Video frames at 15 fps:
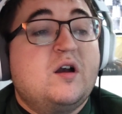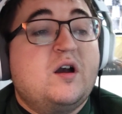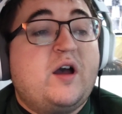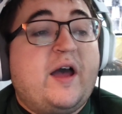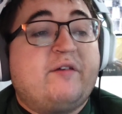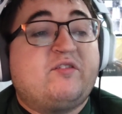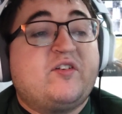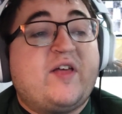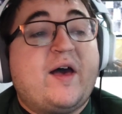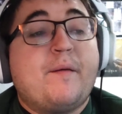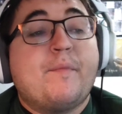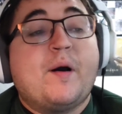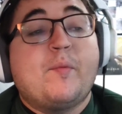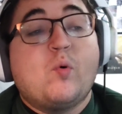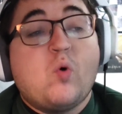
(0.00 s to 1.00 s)
Uh, after
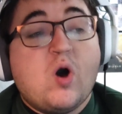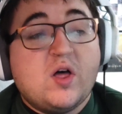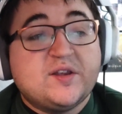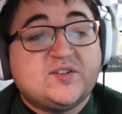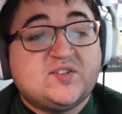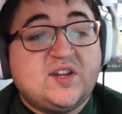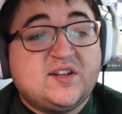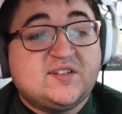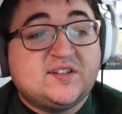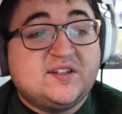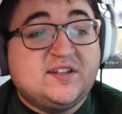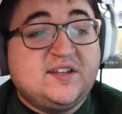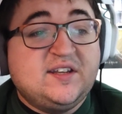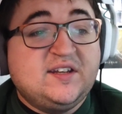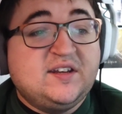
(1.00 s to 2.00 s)
that, Bubba Wallace takes the
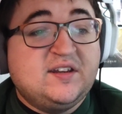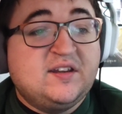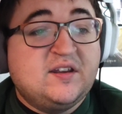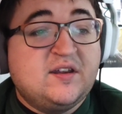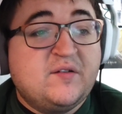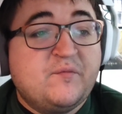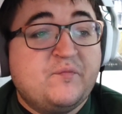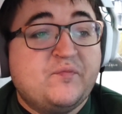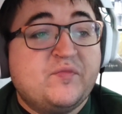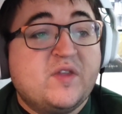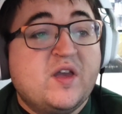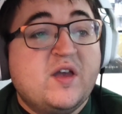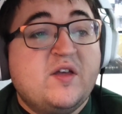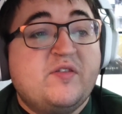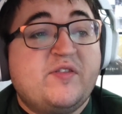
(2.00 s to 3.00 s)
lead.
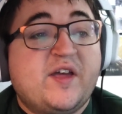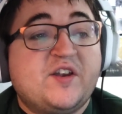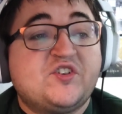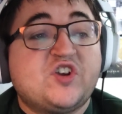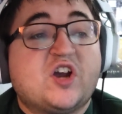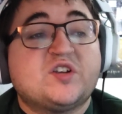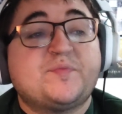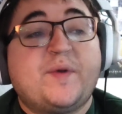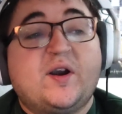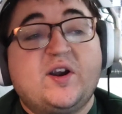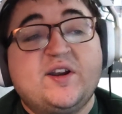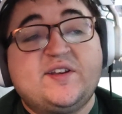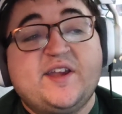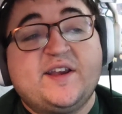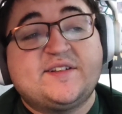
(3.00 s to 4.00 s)
Then Josh
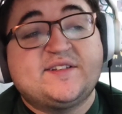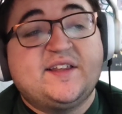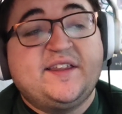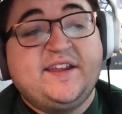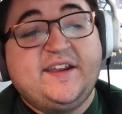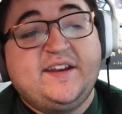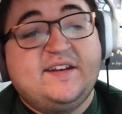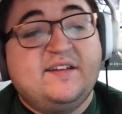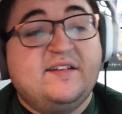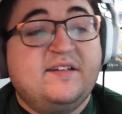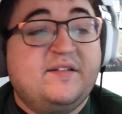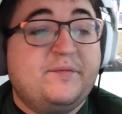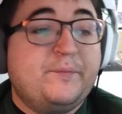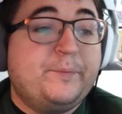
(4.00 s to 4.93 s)
Berry takes the lead.